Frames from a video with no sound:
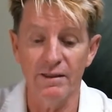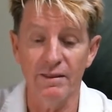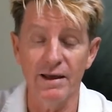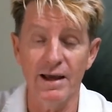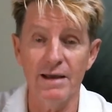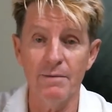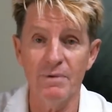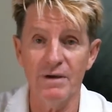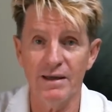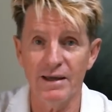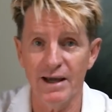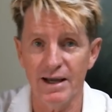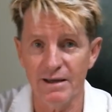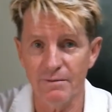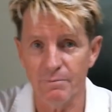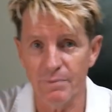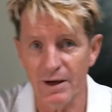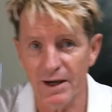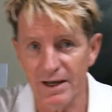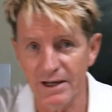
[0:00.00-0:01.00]
They
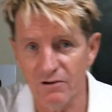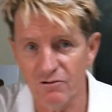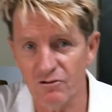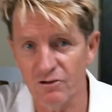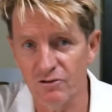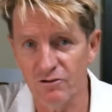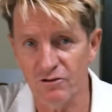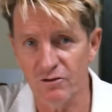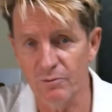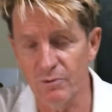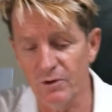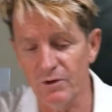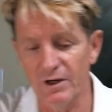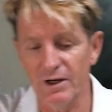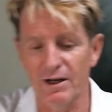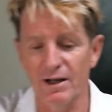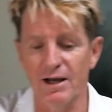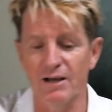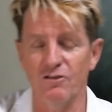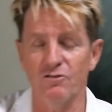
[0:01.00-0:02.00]
became patrons of mine
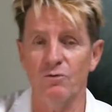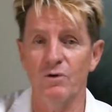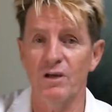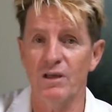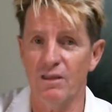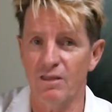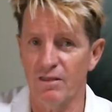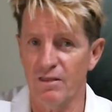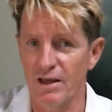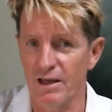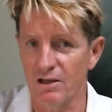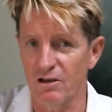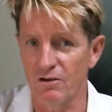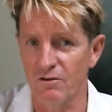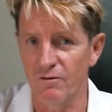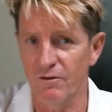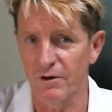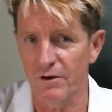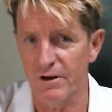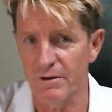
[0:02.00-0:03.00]
last week. Thank you
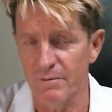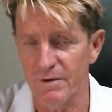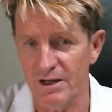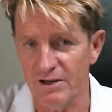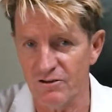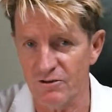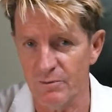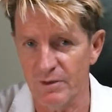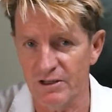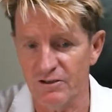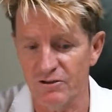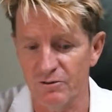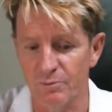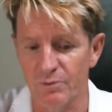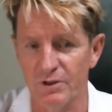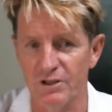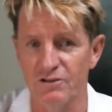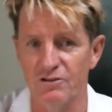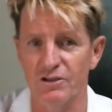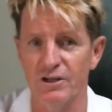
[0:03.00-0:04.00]
very much. Much
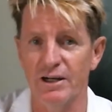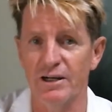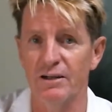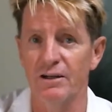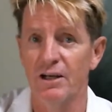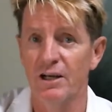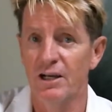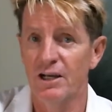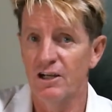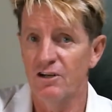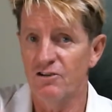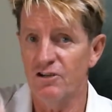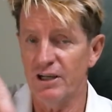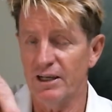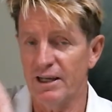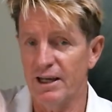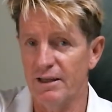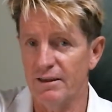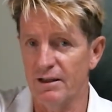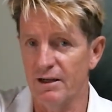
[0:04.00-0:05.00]
appreciated.
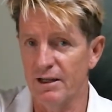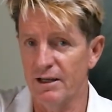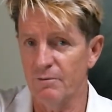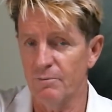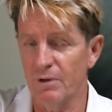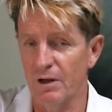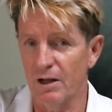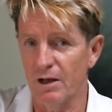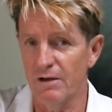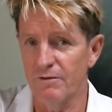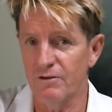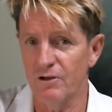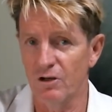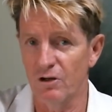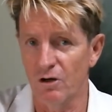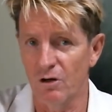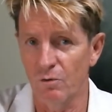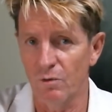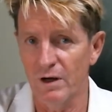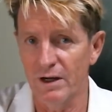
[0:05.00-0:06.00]
Check out the link below if you're
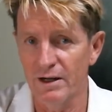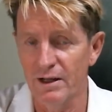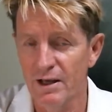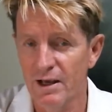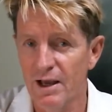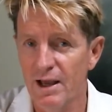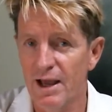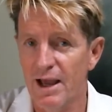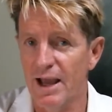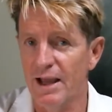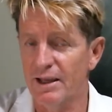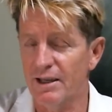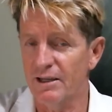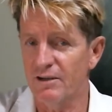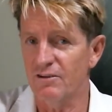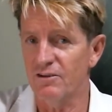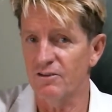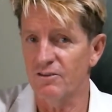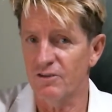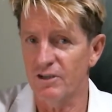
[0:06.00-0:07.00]
not one and
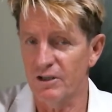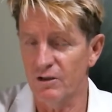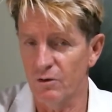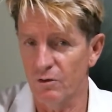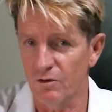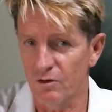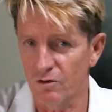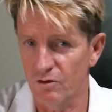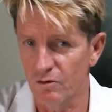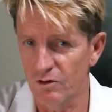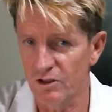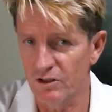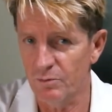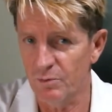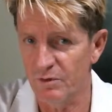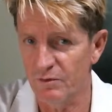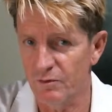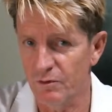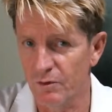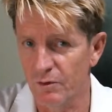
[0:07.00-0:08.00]
get to see all the goodies
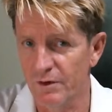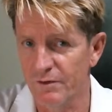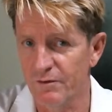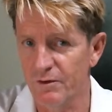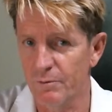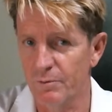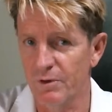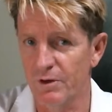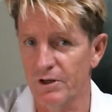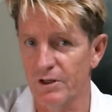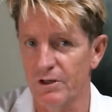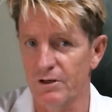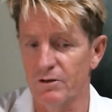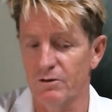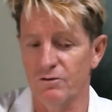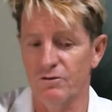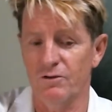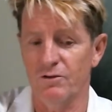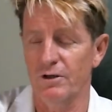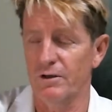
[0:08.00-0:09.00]
before everybody
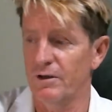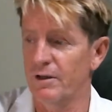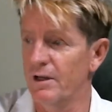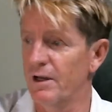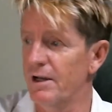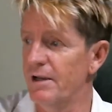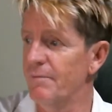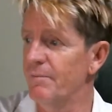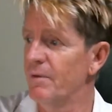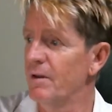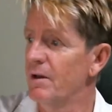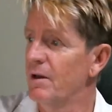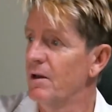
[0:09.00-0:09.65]
else, okay?